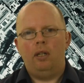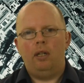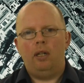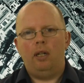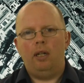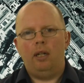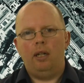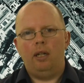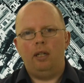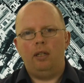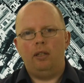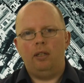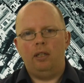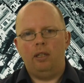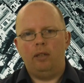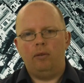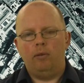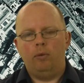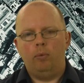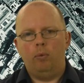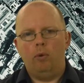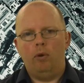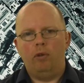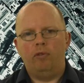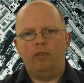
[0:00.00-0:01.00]
the
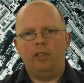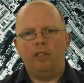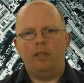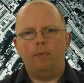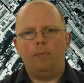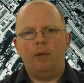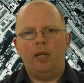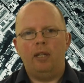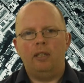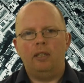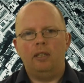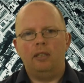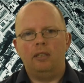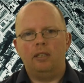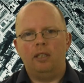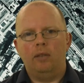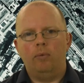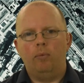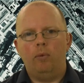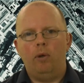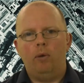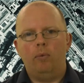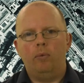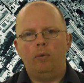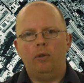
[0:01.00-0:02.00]
War of Independence, and
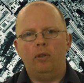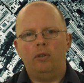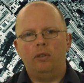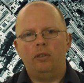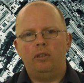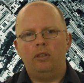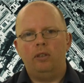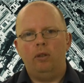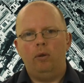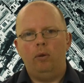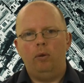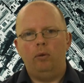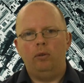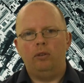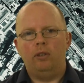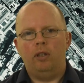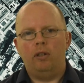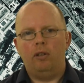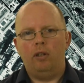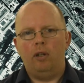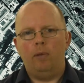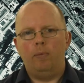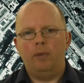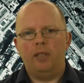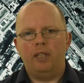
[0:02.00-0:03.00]
what we're told
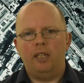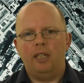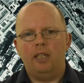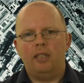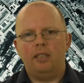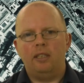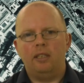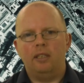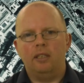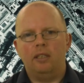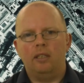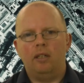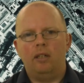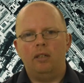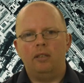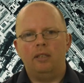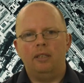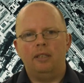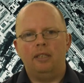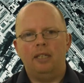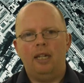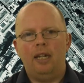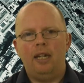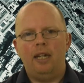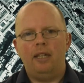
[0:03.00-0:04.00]
our obligations are
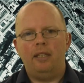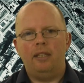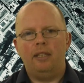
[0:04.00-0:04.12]
today.